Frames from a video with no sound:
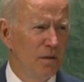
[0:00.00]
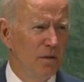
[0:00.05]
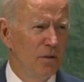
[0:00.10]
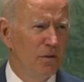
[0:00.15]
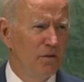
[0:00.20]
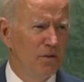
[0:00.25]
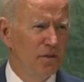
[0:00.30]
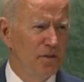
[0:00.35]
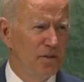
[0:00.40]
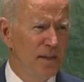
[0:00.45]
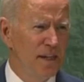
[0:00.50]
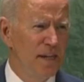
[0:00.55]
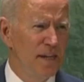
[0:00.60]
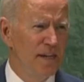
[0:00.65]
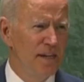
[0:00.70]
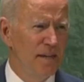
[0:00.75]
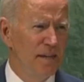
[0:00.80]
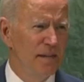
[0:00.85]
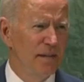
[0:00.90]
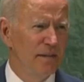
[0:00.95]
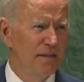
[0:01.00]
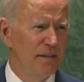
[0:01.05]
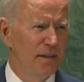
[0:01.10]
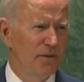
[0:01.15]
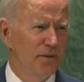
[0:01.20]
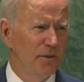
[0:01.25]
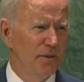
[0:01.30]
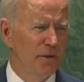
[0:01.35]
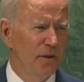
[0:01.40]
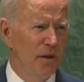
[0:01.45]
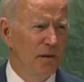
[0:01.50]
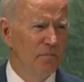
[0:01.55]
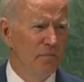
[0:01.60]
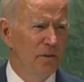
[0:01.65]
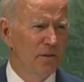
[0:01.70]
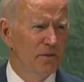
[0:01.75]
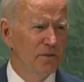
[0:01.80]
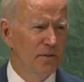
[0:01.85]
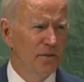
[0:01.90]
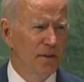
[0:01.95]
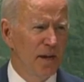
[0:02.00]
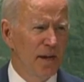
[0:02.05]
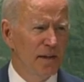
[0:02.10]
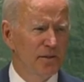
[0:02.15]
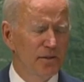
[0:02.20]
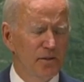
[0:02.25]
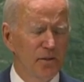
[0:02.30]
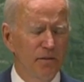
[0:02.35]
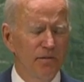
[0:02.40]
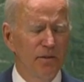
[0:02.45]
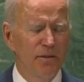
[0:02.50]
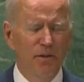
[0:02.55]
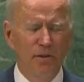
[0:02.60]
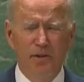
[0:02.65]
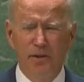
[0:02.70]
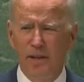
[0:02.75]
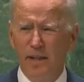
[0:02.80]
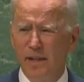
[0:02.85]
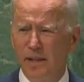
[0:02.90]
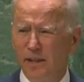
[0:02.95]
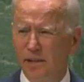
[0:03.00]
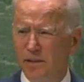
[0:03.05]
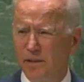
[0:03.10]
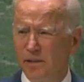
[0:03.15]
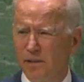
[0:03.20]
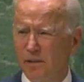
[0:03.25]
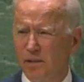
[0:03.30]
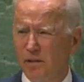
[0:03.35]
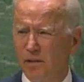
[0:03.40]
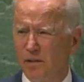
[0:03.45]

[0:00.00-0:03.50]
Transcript: who see that their governments are not serving their needs.